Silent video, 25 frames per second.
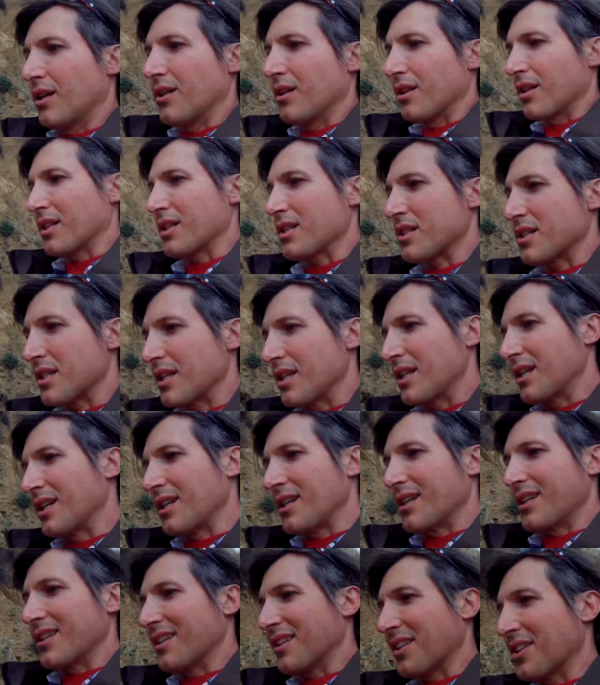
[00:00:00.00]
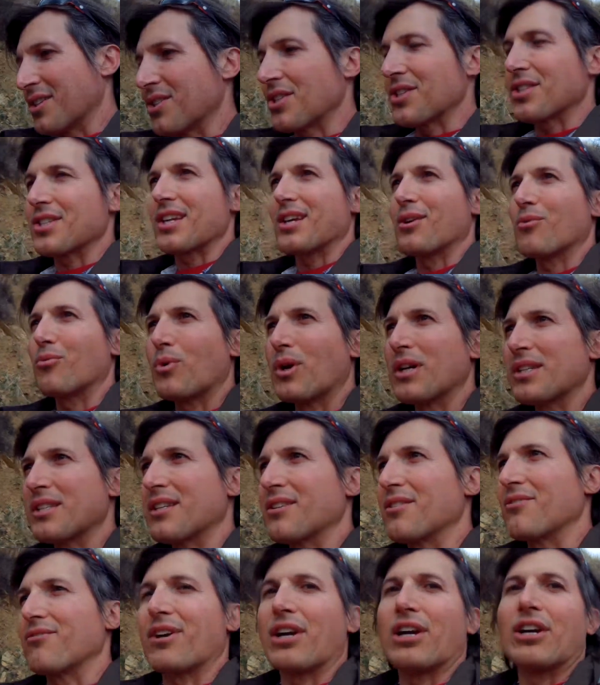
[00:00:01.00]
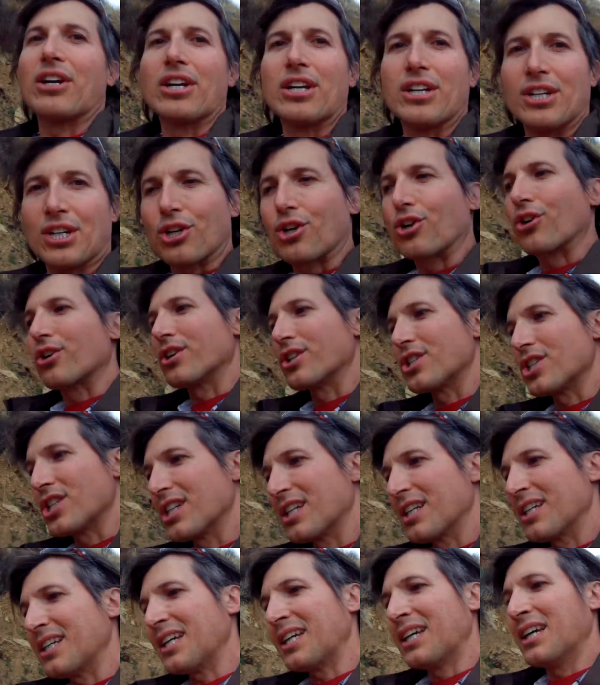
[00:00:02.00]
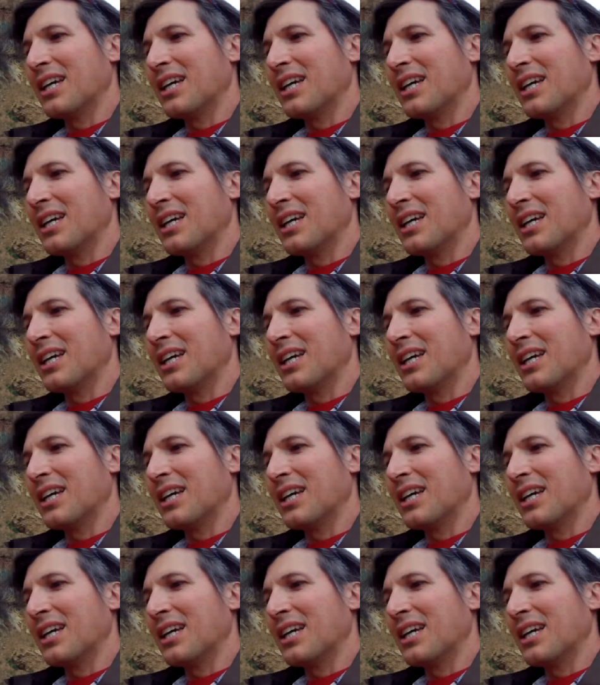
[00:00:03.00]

let's just say it wasn't very encouraging.